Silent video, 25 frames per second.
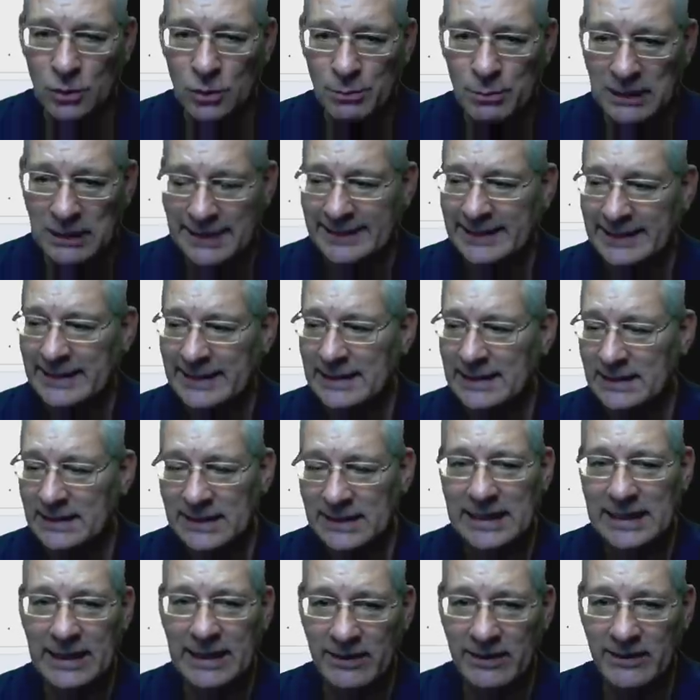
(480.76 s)
play to
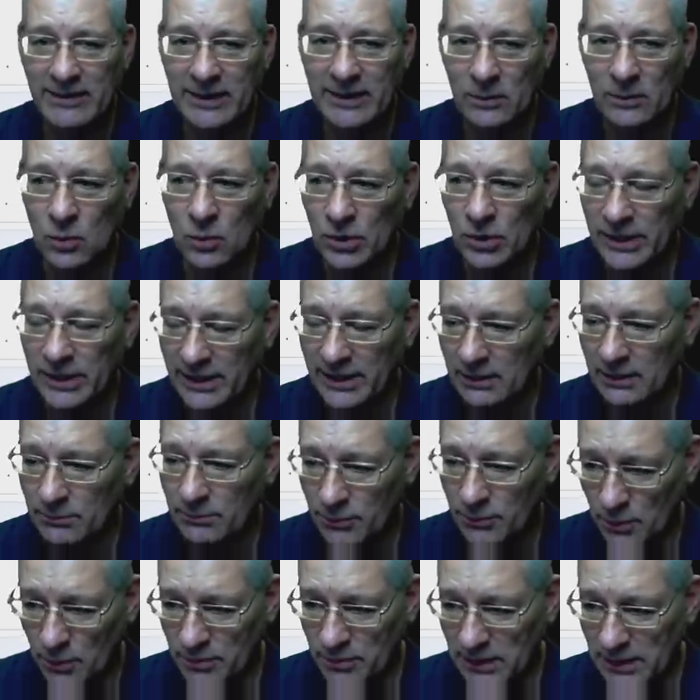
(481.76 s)
get the thing working
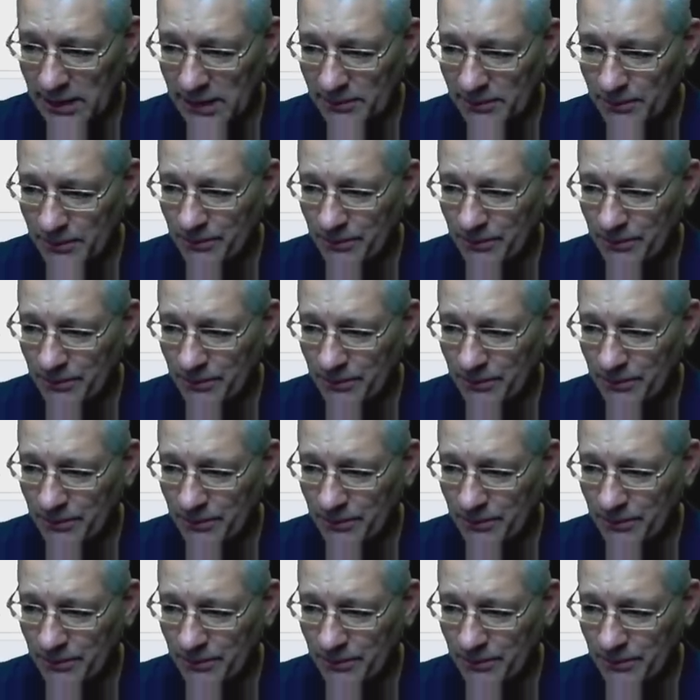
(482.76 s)
properly.